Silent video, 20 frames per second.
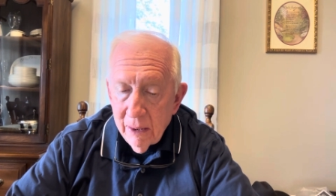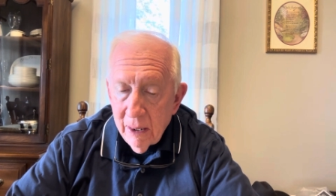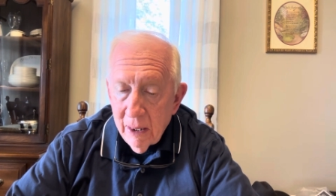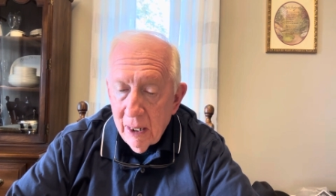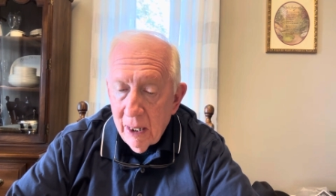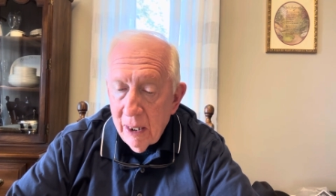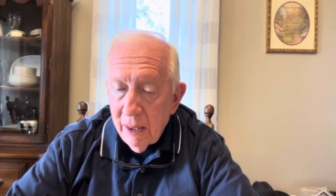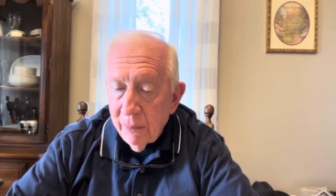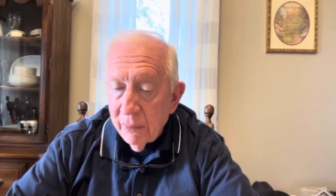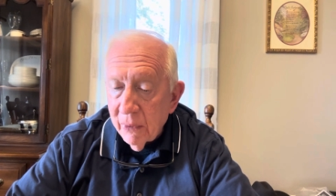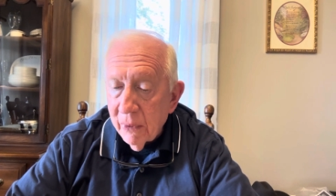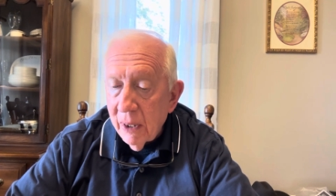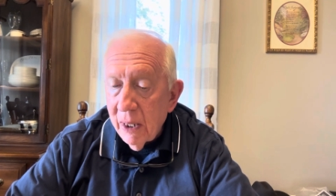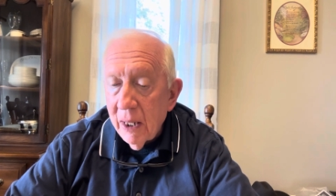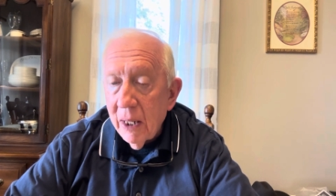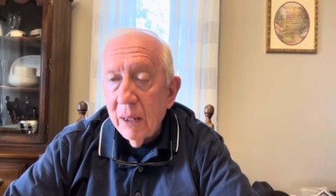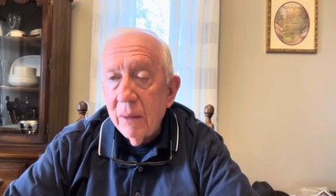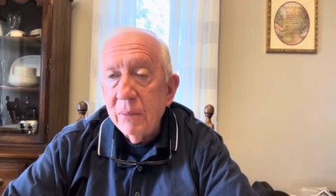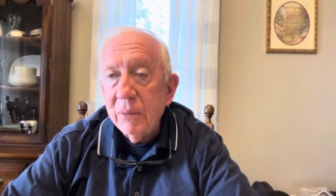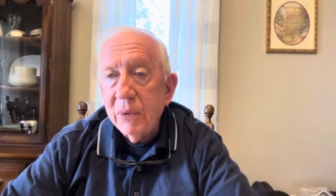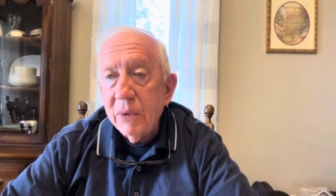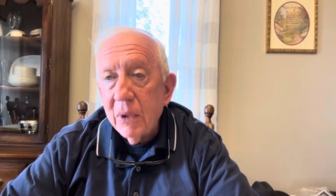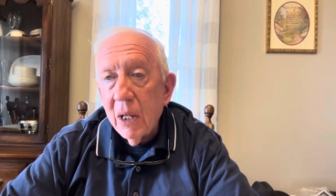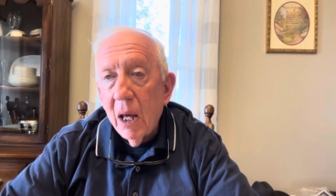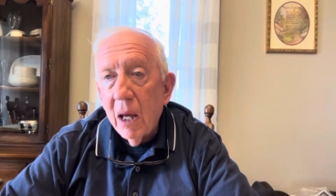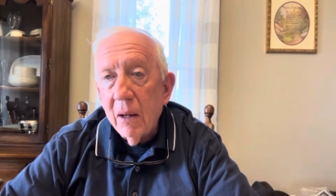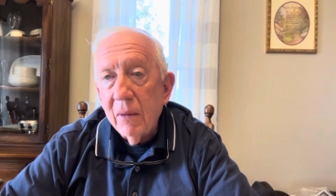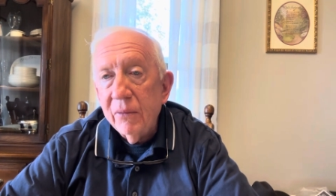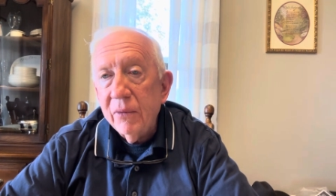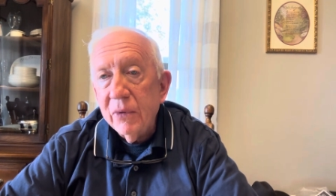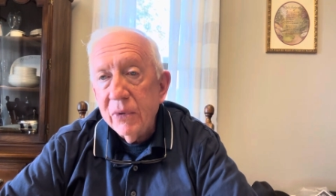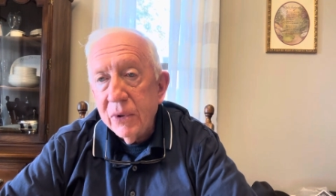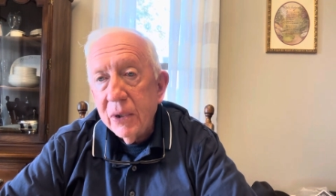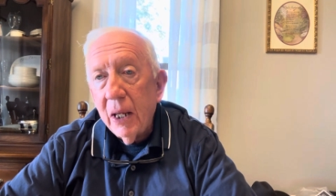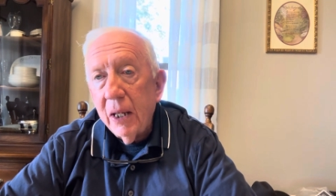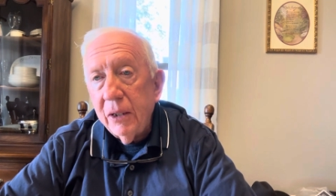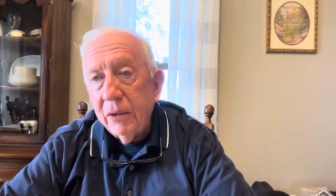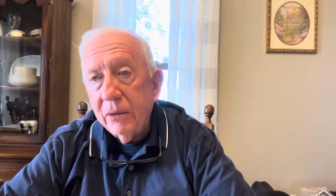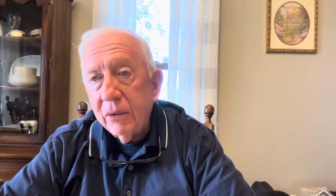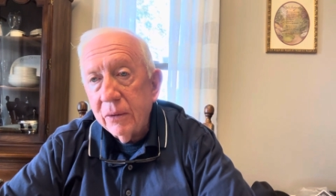Abraham's
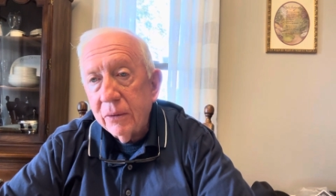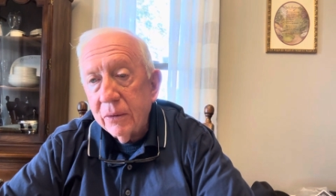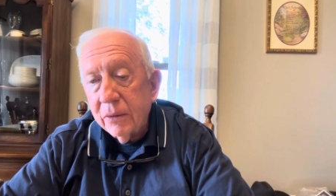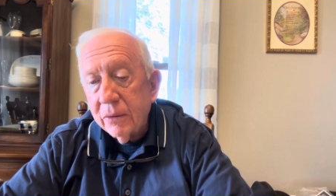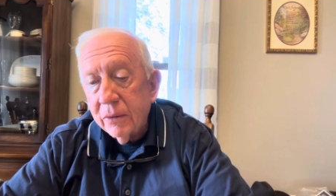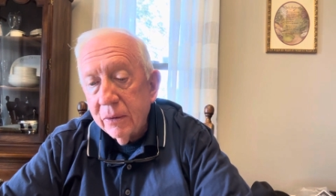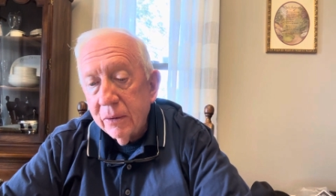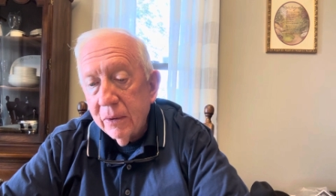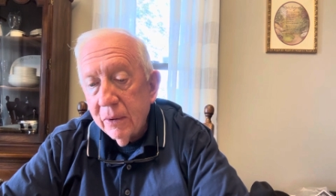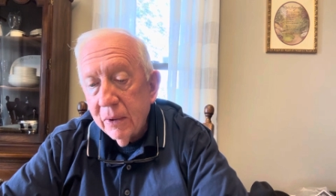conversations